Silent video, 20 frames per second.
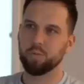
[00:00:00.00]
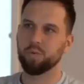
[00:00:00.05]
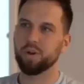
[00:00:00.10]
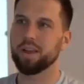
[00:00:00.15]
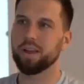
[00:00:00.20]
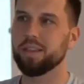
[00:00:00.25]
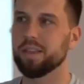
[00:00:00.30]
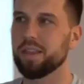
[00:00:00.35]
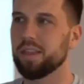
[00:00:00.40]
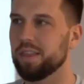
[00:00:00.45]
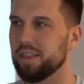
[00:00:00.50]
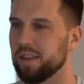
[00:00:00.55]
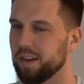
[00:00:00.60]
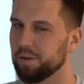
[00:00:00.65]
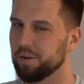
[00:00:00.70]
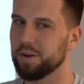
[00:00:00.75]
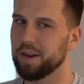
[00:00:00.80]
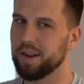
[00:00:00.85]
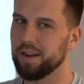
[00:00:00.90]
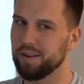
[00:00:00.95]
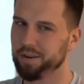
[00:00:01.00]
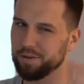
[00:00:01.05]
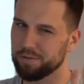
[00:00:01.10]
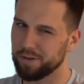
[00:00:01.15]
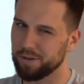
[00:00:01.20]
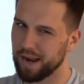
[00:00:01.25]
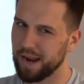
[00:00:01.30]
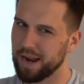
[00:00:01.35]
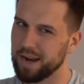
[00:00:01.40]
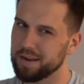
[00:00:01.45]
In theory, you're
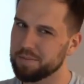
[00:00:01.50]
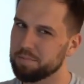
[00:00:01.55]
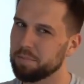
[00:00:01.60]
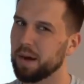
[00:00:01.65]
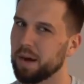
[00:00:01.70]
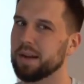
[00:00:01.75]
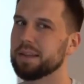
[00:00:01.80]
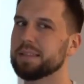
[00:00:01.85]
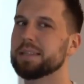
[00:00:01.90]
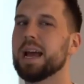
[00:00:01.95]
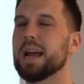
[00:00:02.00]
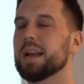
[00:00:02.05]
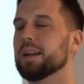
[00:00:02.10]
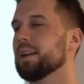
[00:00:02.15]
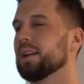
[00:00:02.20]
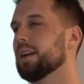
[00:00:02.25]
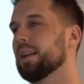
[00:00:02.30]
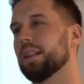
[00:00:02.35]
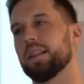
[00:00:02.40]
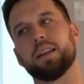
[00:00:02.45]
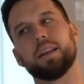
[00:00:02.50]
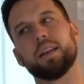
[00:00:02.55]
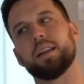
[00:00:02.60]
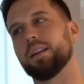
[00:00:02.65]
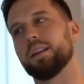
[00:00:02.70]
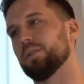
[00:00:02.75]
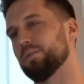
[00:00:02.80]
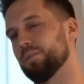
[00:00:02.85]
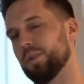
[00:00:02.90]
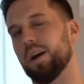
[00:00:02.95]
right, but technically,
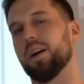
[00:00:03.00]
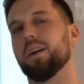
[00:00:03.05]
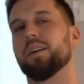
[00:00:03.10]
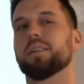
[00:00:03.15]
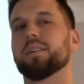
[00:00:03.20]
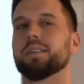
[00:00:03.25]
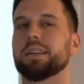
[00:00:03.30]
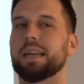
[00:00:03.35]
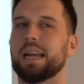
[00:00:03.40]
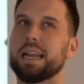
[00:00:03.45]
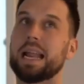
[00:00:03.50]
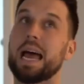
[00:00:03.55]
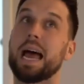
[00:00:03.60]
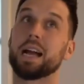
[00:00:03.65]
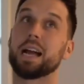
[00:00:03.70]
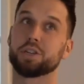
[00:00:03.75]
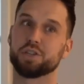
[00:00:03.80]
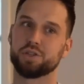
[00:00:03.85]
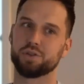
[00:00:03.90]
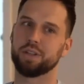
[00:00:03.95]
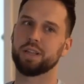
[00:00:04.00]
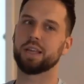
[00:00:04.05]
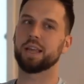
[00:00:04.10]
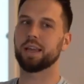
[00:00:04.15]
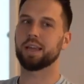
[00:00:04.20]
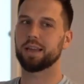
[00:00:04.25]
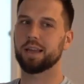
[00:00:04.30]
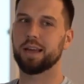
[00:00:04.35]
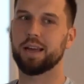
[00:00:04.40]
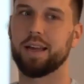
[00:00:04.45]
you're wrong. And
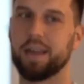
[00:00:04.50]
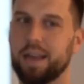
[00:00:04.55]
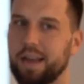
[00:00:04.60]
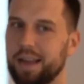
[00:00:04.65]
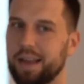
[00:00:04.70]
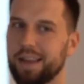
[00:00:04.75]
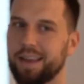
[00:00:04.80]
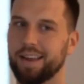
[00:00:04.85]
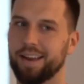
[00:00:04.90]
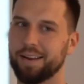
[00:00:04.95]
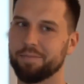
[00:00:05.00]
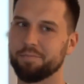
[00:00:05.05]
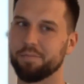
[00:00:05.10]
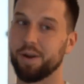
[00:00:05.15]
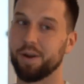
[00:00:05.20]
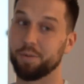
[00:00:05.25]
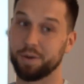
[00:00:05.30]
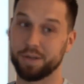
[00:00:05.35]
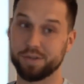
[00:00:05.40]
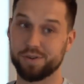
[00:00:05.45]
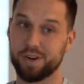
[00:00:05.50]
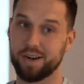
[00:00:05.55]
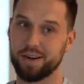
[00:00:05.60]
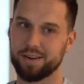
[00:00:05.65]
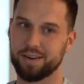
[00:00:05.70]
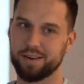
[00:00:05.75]
actually, I'm always right.